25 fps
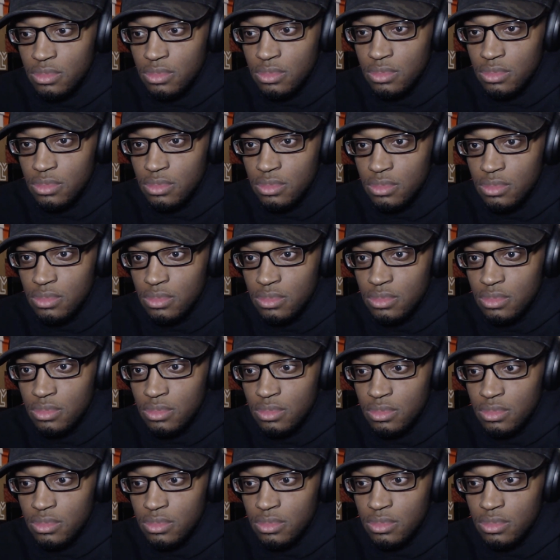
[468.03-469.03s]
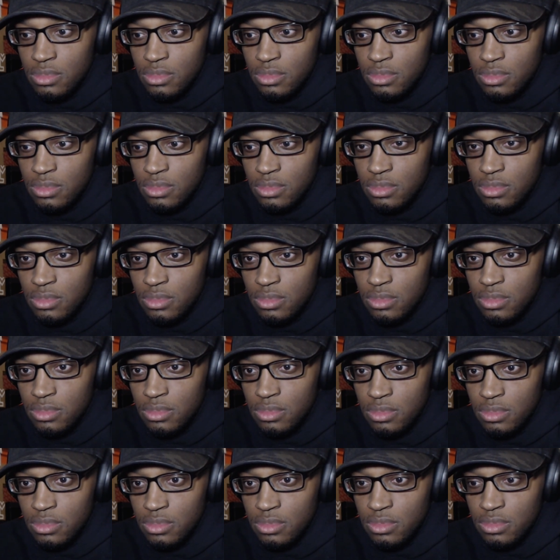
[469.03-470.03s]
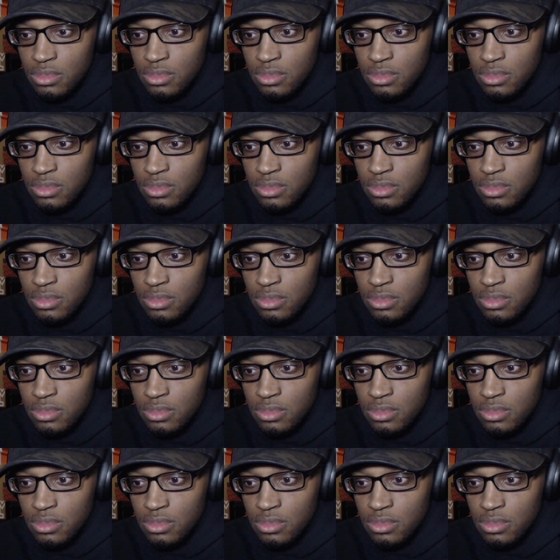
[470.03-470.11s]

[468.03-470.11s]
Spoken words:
Nobody speaks.